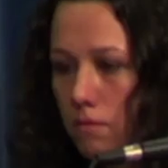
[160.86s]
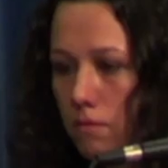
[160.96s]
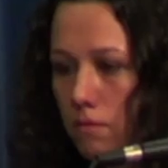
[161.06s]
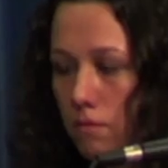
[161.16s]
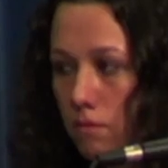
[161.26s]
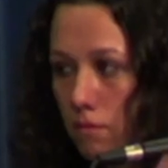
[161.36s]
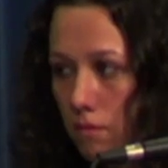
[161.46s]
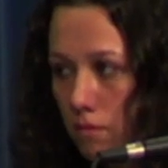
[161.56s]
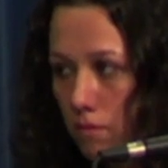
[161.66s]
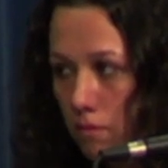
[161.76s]

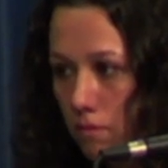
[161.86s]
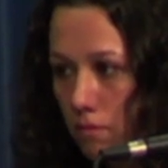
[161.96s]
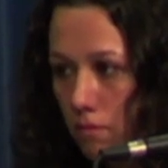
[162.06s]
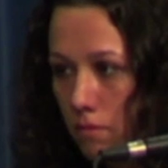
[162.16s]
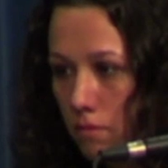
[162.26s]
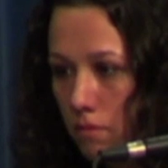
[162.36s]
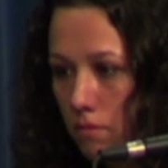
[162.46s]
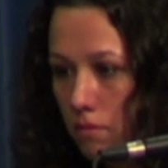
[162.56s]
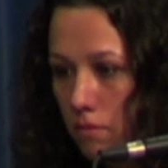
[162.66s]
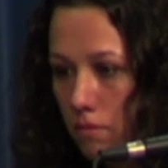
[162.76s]

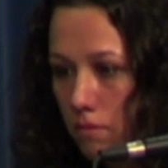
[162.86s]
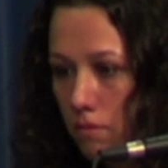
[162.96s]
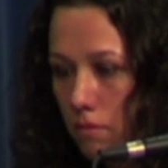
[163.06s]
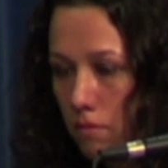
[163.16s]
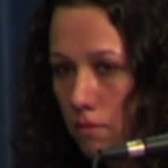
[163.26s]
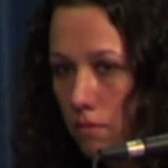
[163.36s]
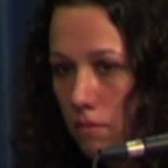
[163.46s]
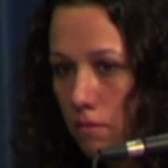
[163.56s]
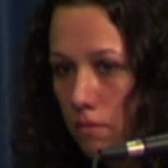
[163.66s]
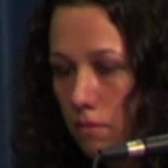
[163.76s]

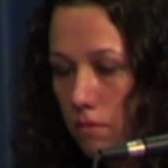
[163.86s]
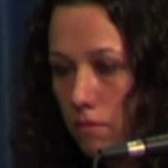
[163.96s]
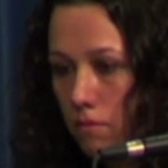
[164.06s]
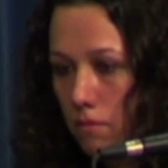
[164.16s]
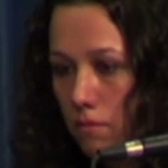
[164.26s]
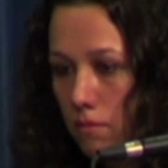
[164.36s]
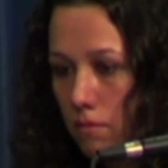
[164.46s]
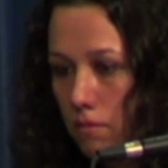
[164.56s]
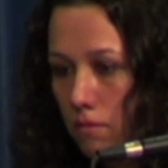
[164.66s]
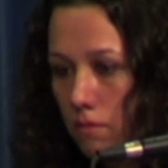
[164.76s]

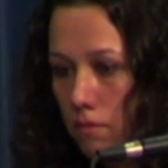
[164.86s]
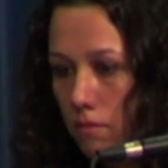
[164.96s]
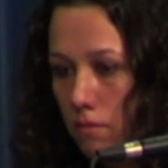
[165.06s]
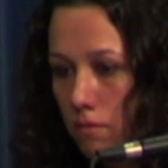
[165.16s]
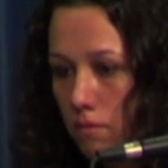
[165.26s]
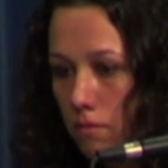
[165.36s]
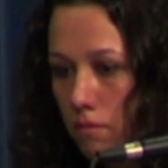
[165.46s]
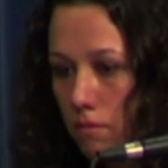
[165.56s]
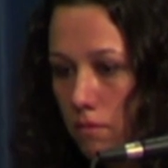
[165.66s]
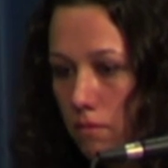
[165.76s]

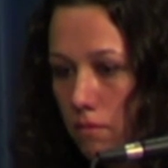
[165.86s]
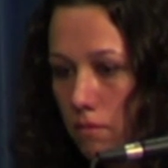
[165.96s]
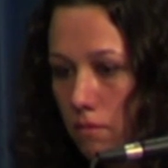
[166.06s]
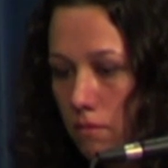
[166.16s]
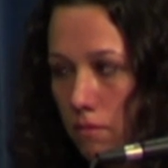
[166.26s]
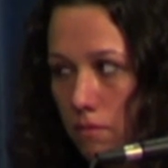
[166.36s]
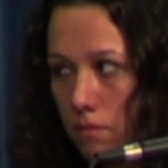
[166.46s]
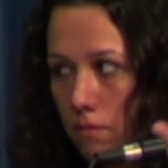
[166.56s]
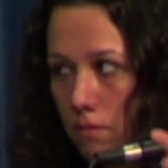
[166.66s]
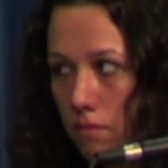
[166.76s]

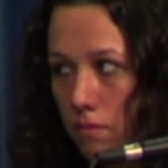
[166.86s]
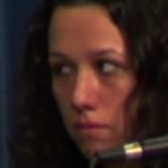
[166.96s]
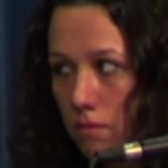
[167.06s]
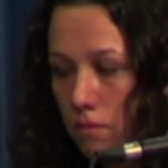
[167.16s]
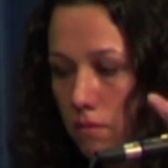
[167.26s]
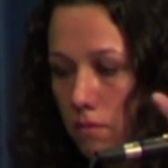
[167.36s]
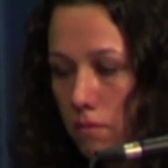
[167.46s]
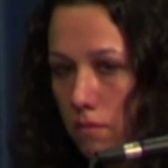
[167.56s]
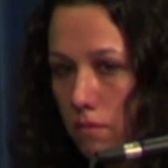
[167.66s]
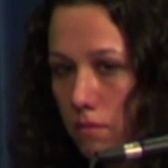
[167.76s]

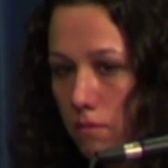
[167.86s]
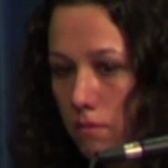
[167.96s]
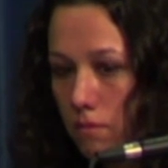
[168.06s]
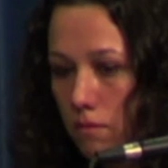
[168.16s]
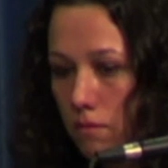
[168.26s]
This person isn't speaking.